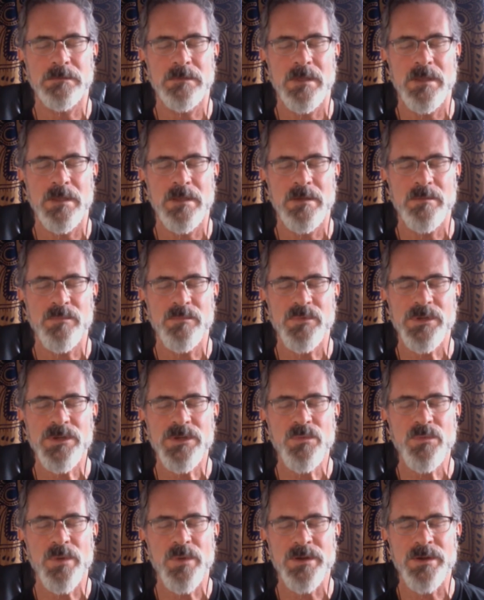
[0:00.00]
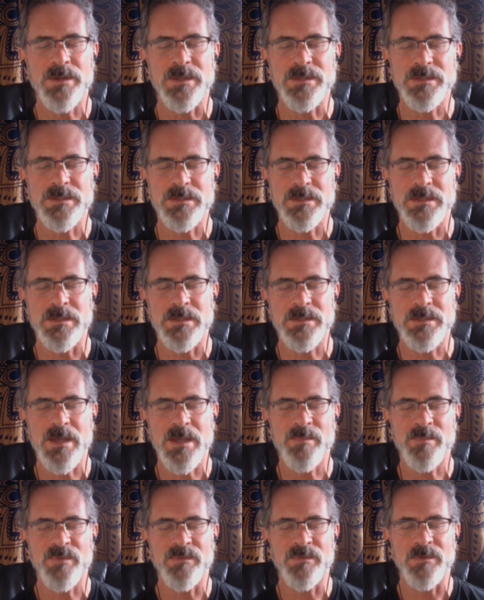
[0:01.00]
bring awareness to the top
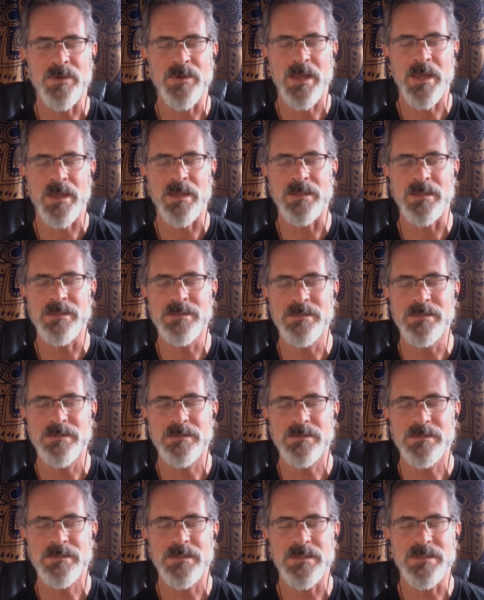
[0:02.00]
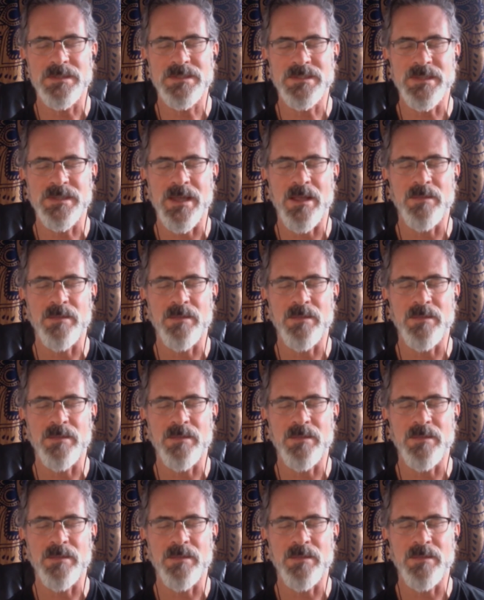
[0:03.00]
of your head, to the scalp,